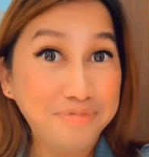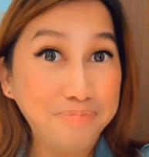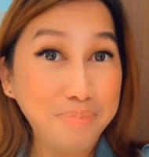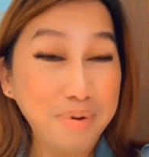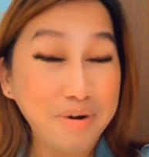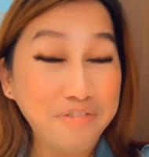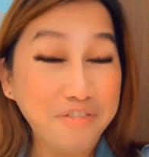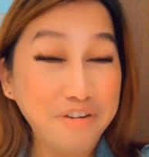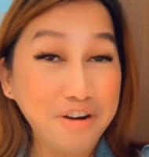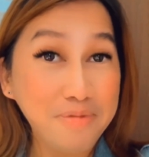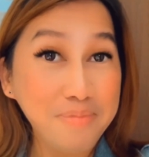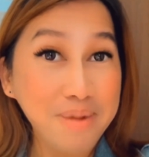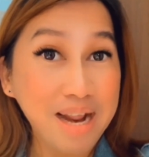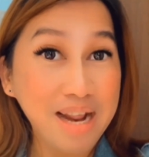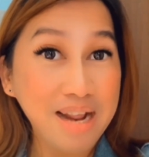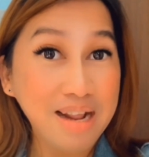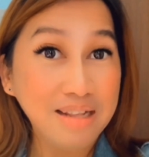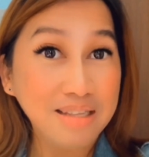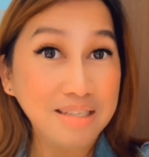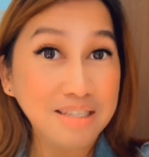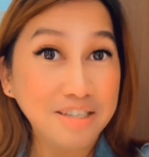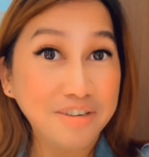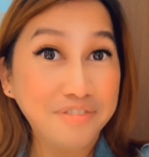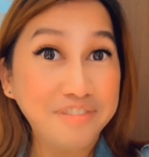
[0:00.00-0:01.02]

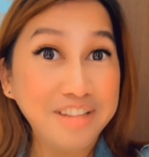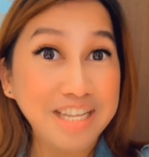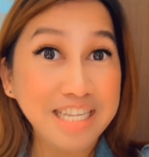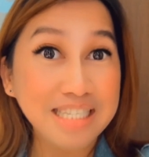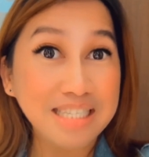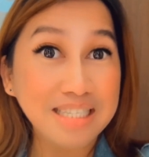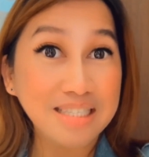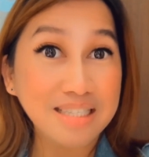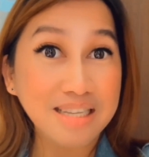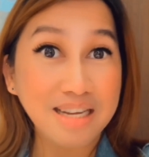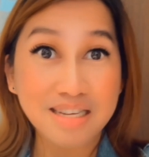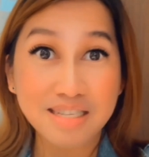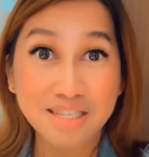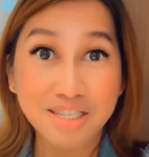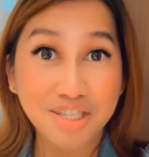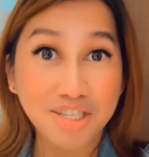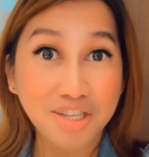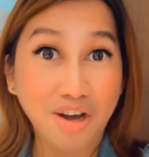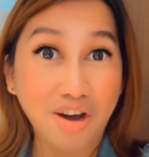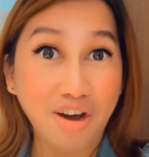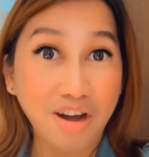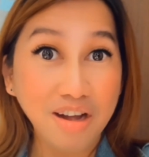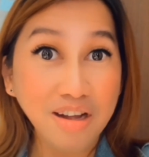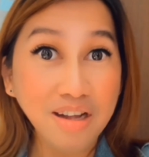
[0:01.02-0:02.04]
performance of this
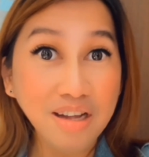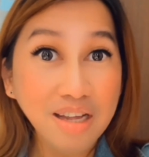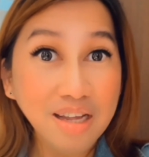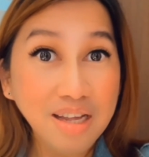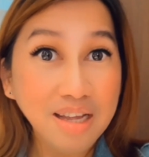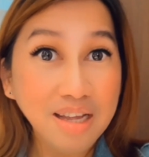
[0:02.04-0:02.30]
song.